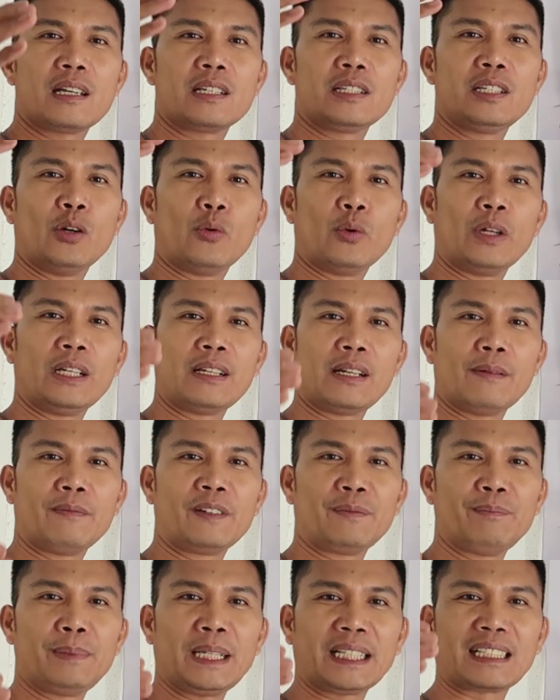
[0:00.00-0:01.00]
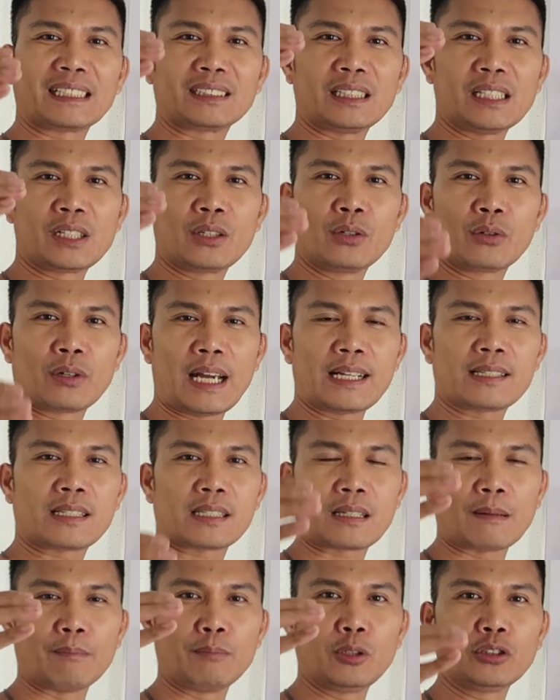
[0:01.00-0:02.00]
You will never be categorized
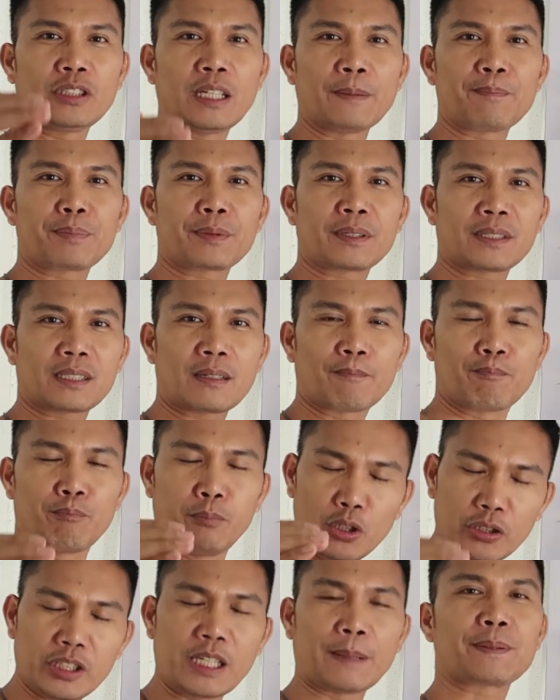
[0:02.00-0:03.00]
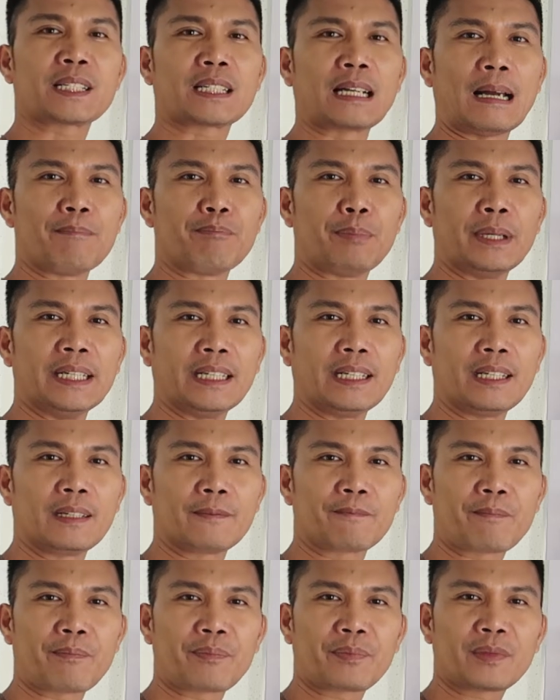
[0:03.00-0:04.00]
as a blue chips company
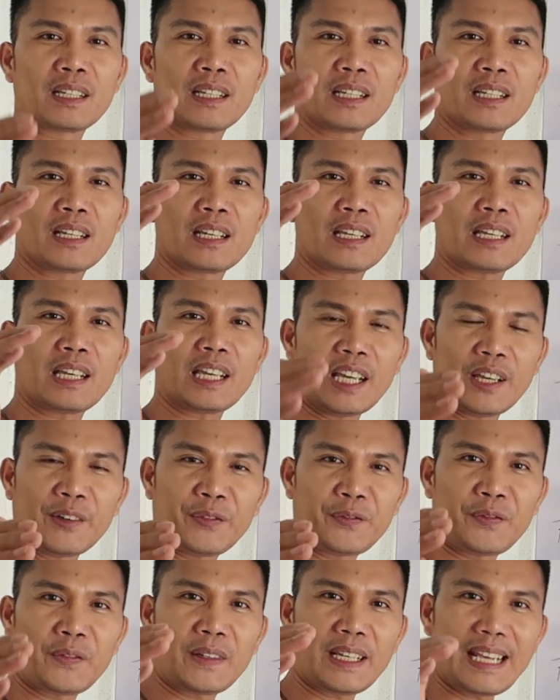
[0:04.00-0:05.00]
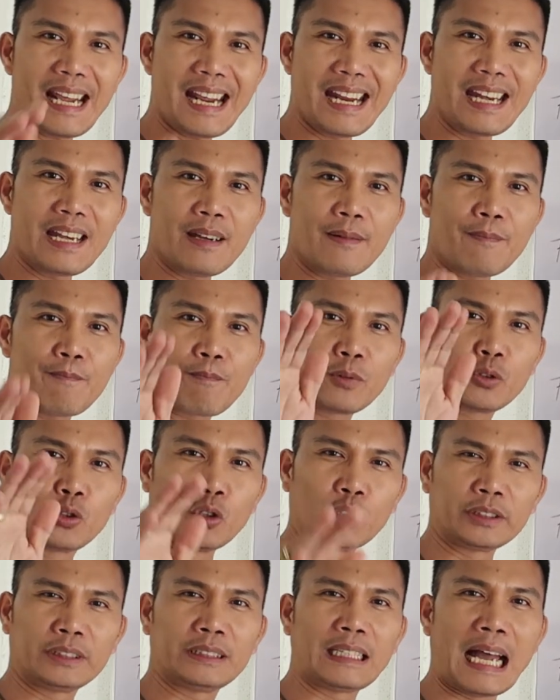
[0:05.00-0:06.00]
if in
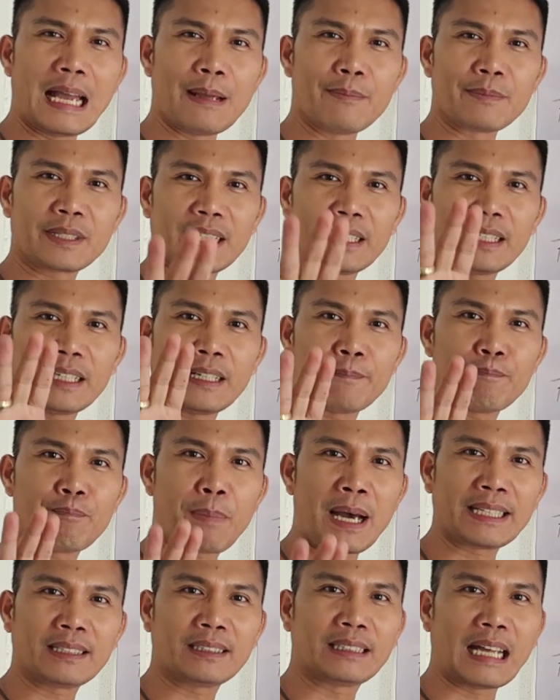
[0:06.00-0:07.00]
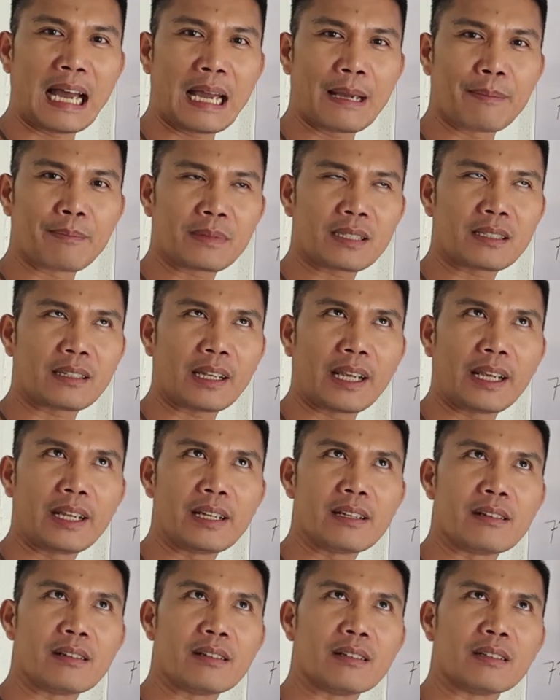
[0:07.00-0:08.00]
good times and in bad times
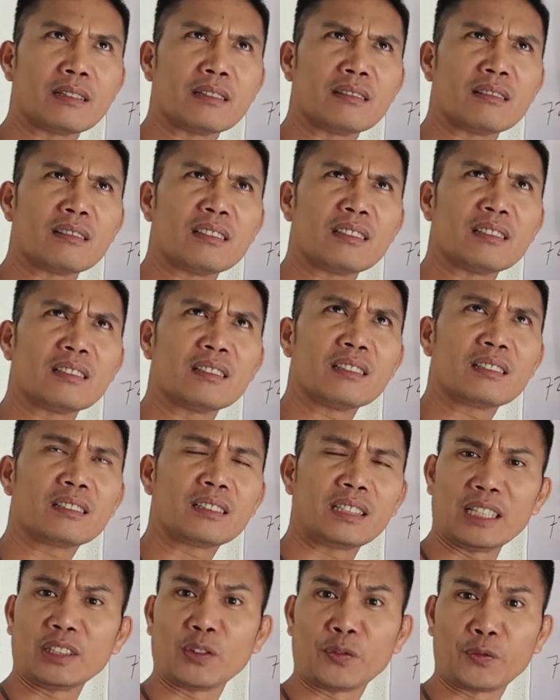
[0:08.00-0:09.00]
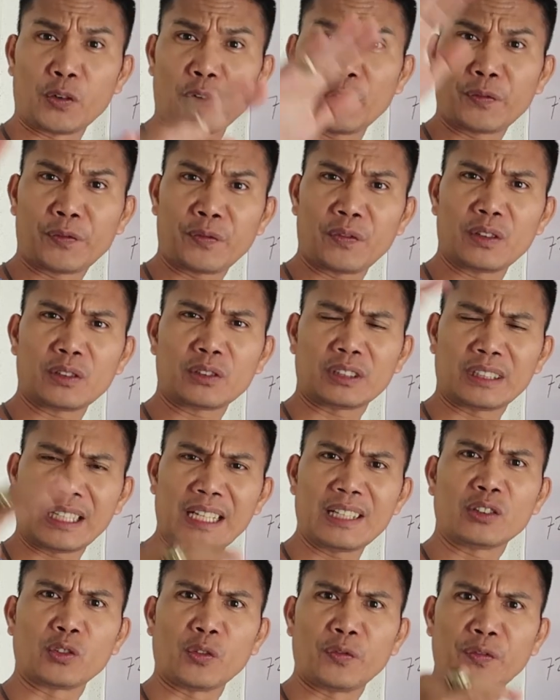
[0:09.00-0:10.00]
in 3
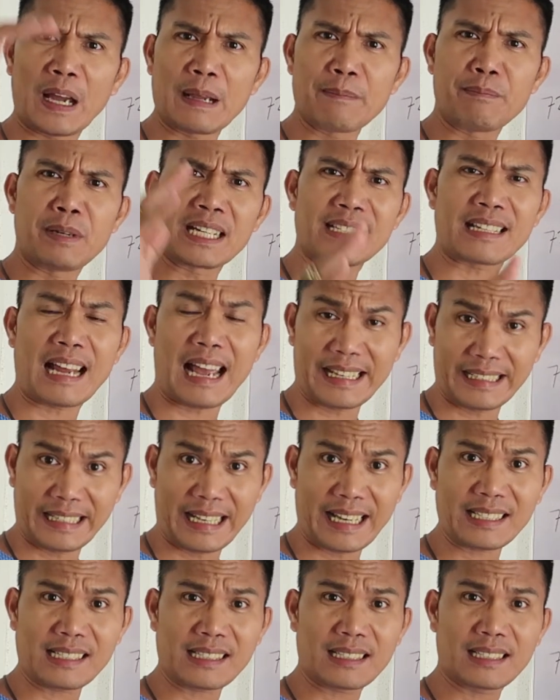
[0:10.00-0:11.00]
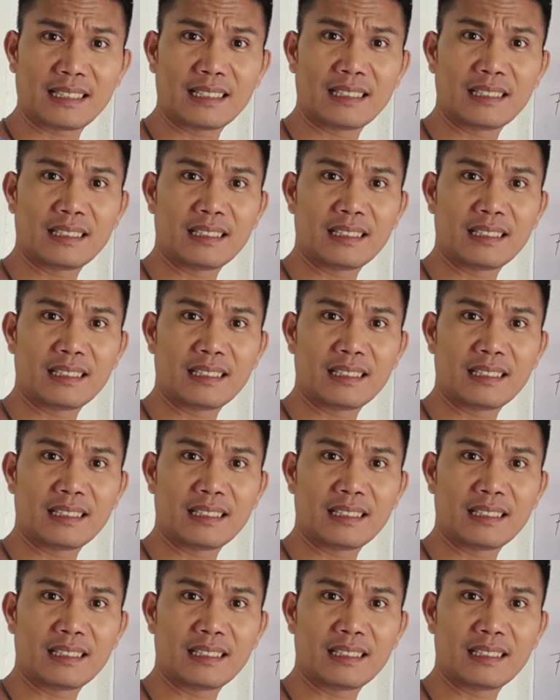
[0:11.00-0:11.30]
to 5 years, I guess,